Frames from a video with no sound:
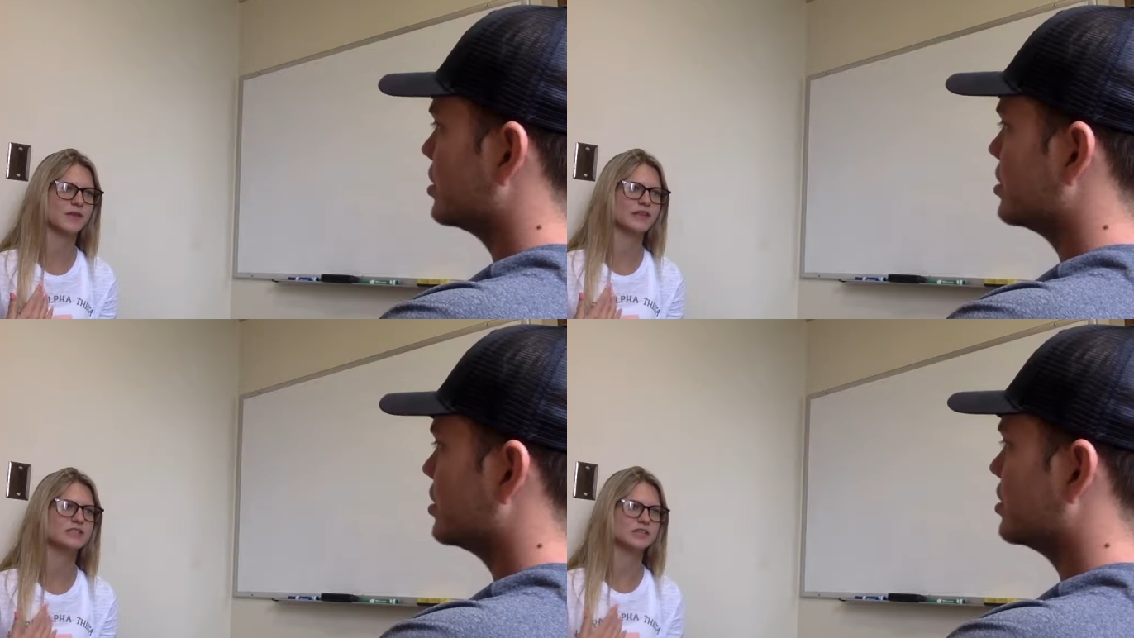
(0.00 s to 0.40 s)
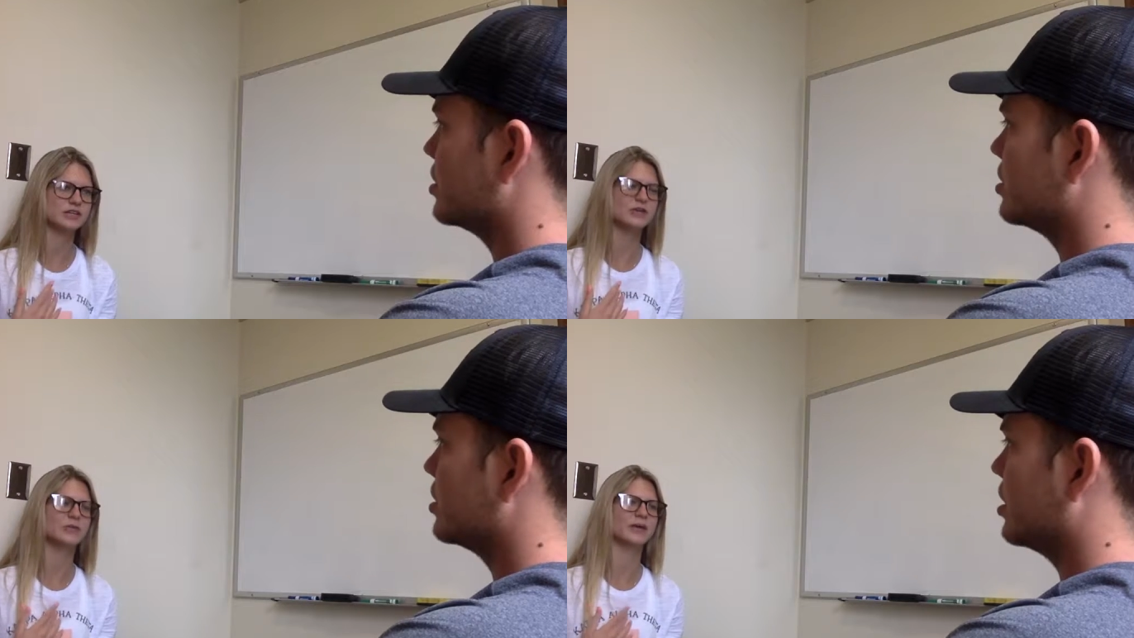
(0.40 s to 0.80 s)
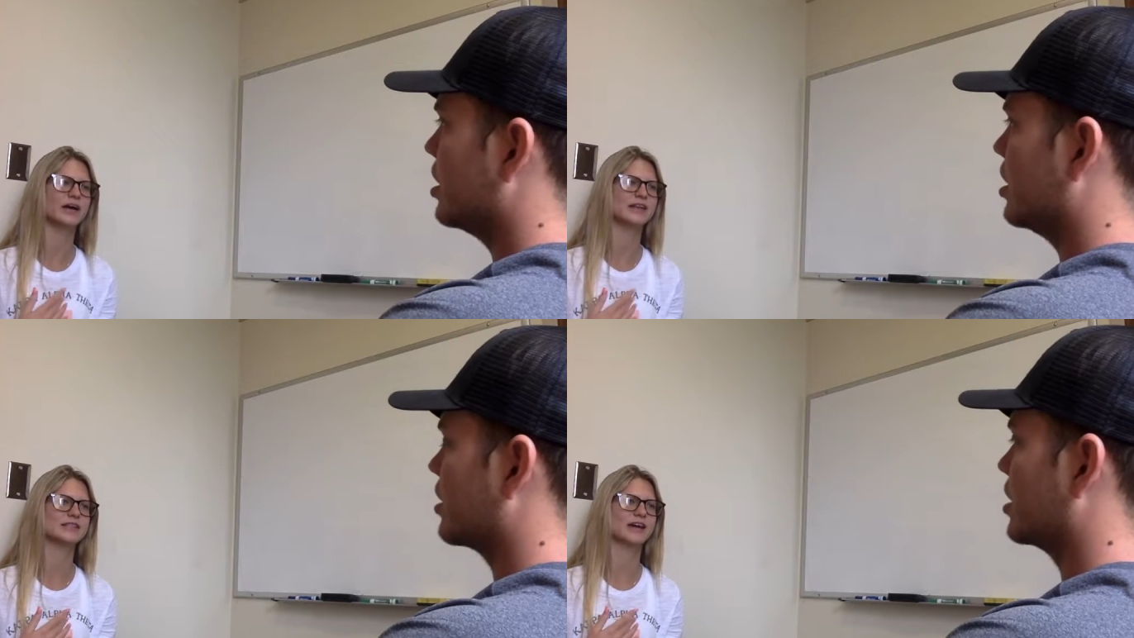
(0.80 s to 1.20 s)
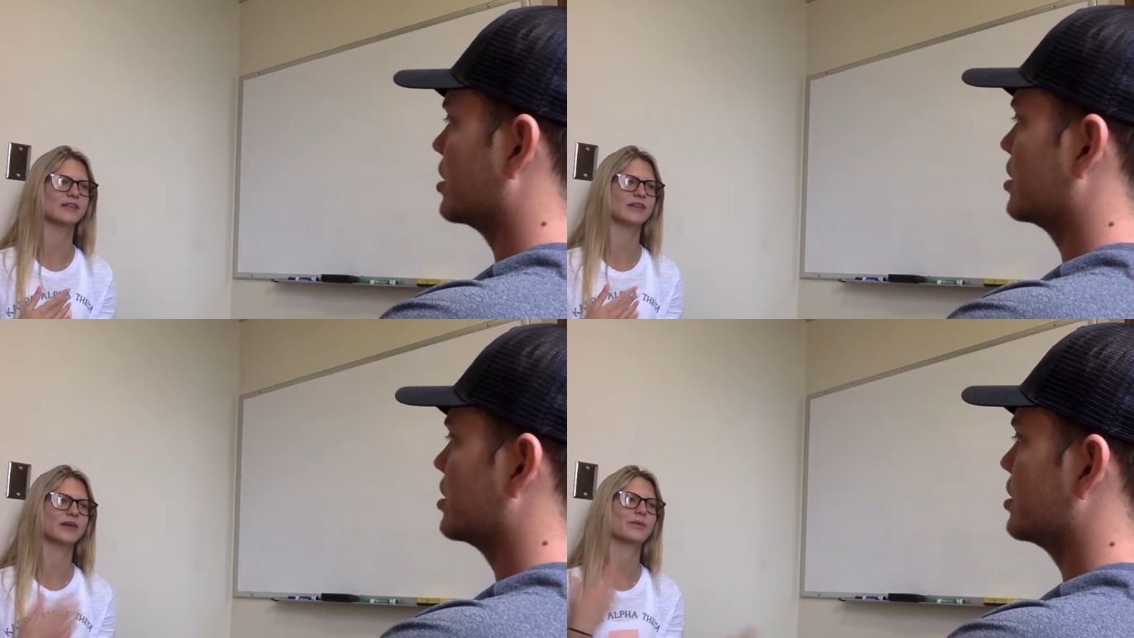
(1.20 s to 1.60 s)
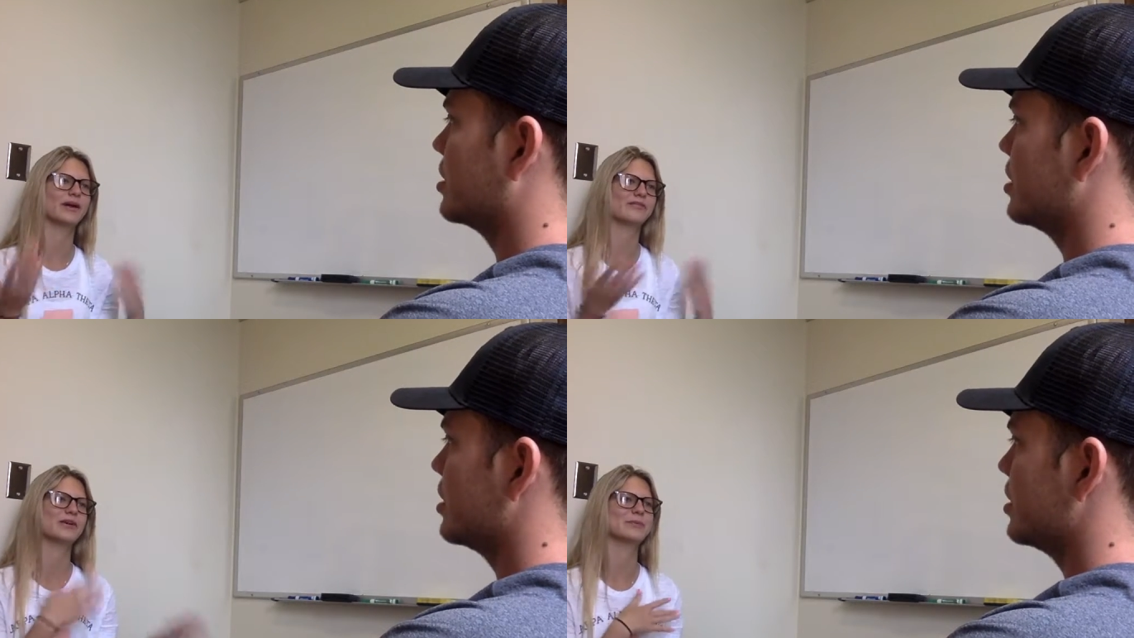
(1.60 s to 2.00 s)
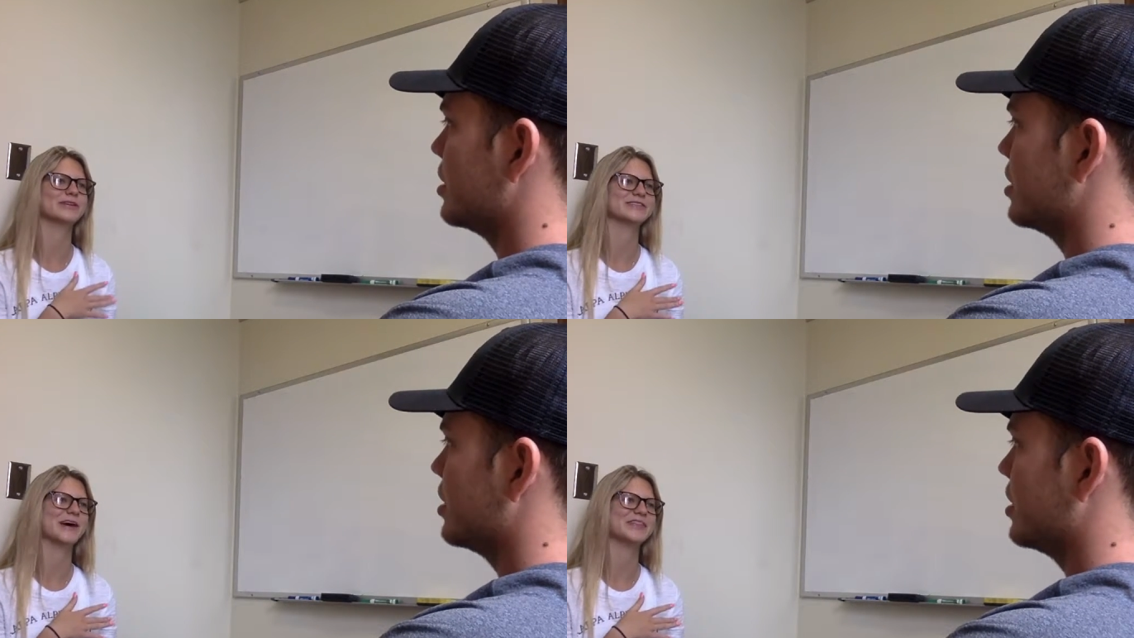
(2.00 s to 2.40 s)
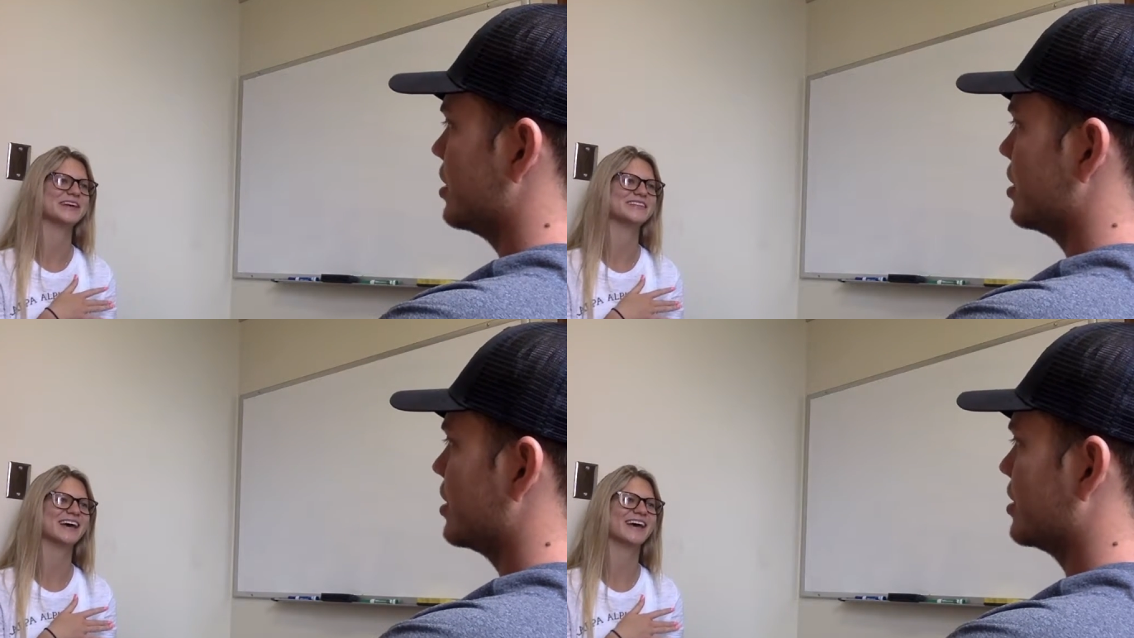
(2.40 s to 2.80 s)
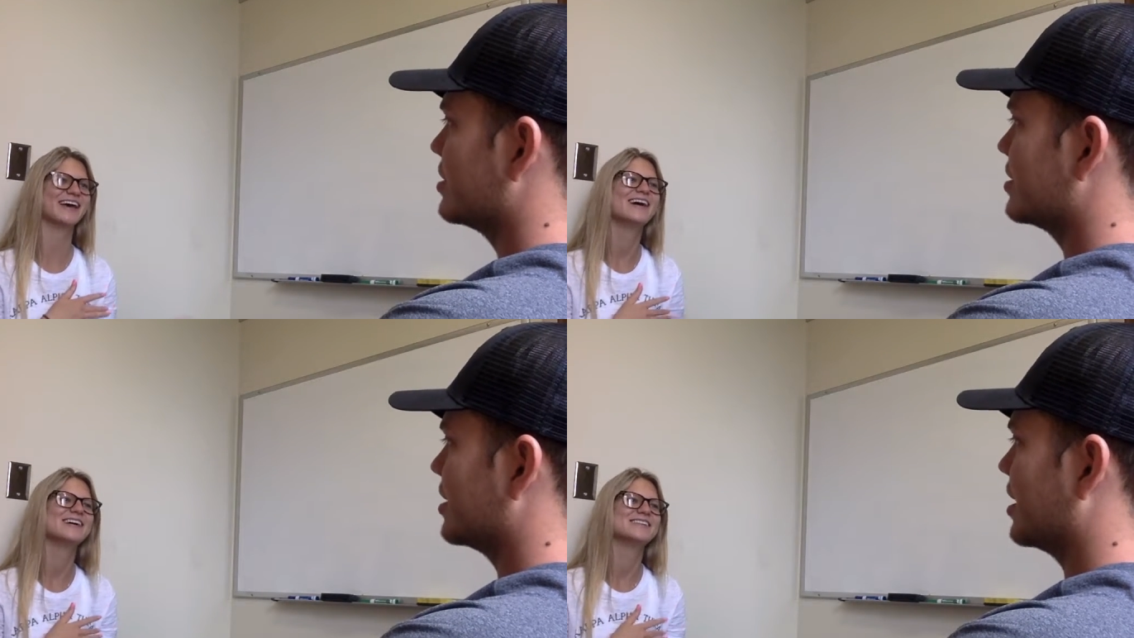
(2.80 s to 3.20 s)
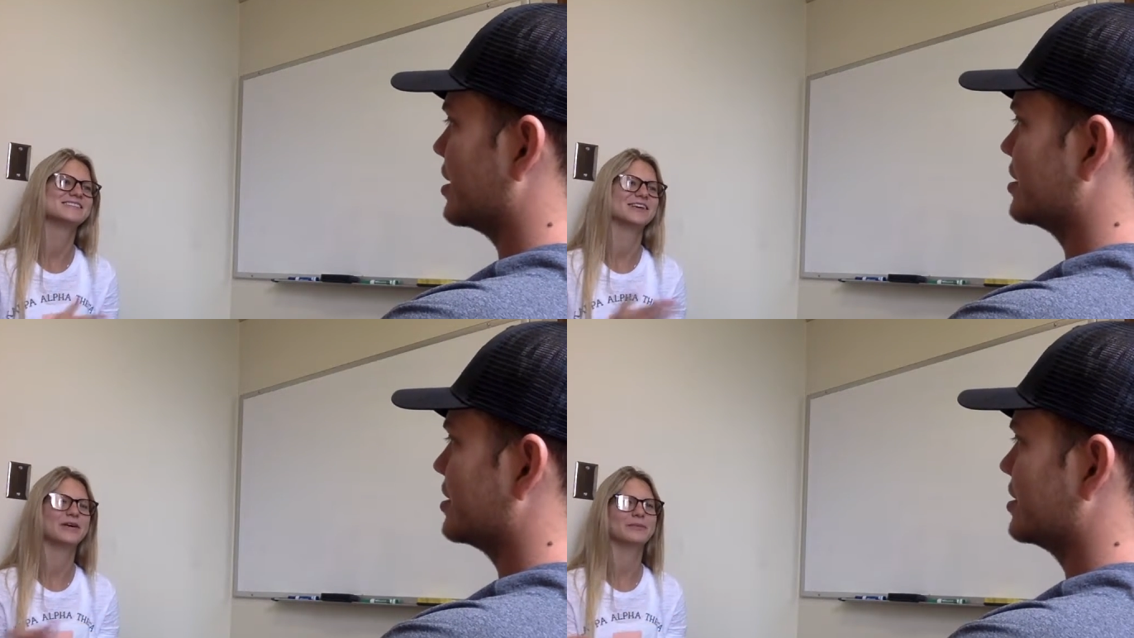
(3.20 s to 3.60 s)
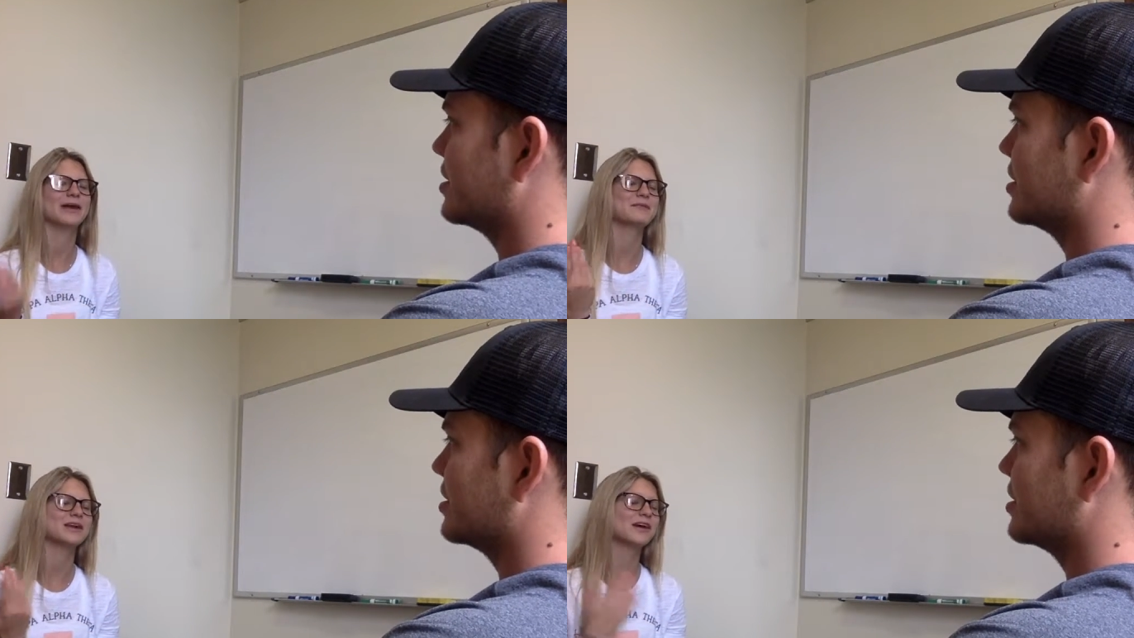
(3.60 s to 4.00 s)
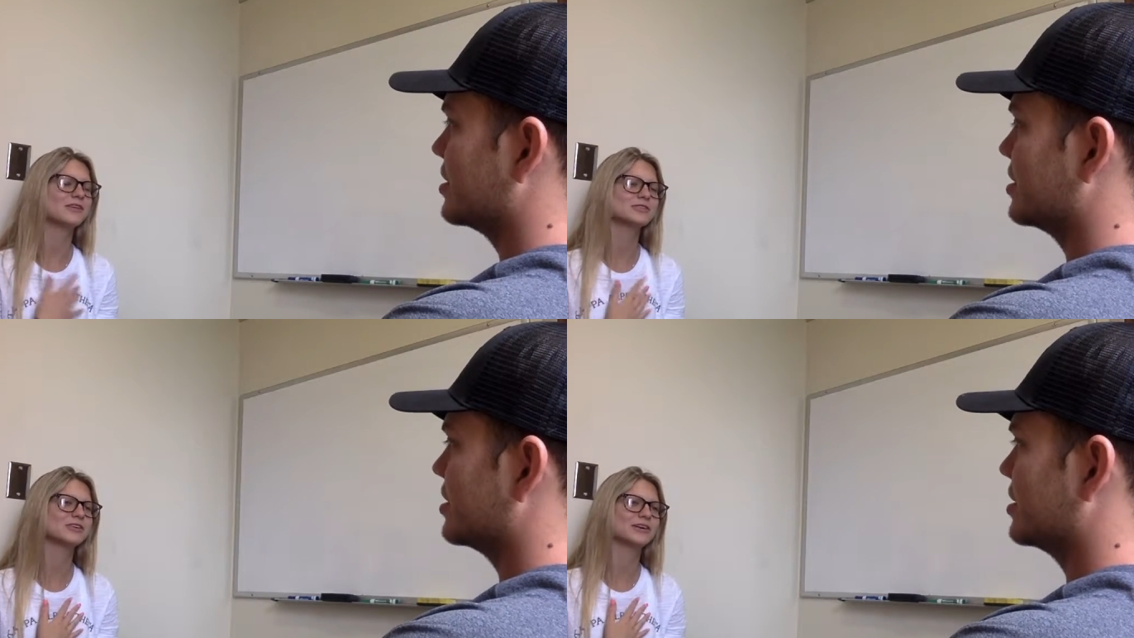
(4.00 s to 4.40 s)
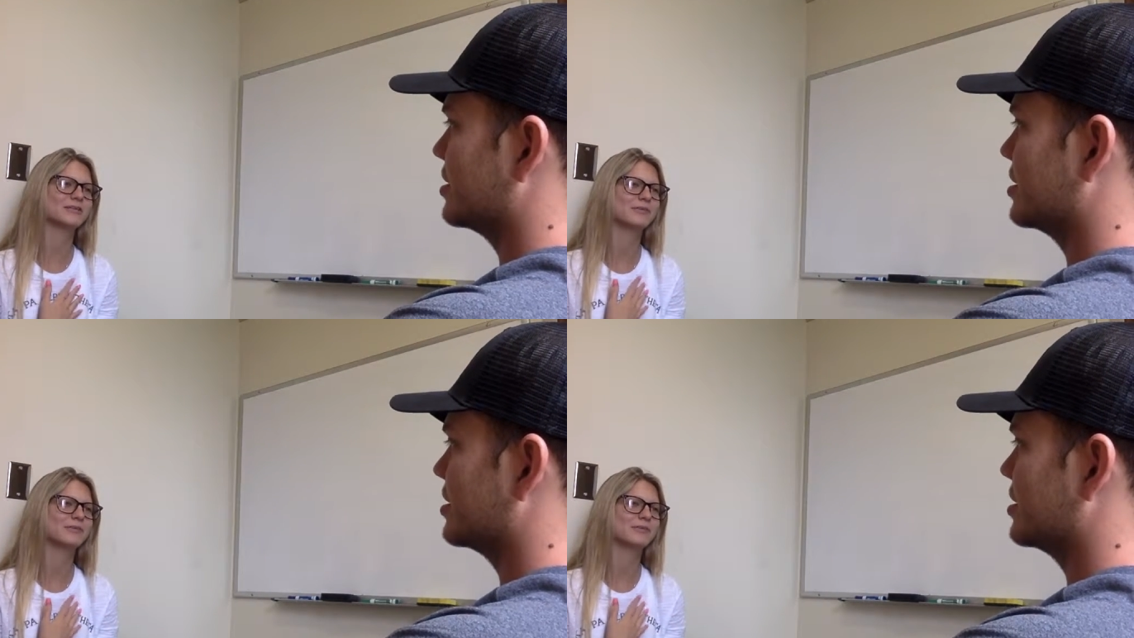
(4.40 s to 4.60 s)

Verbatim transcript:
Speaker 1: that too. But it's okay. kind of like whatever he puts out that day. Yeah. So, but I mean, I also could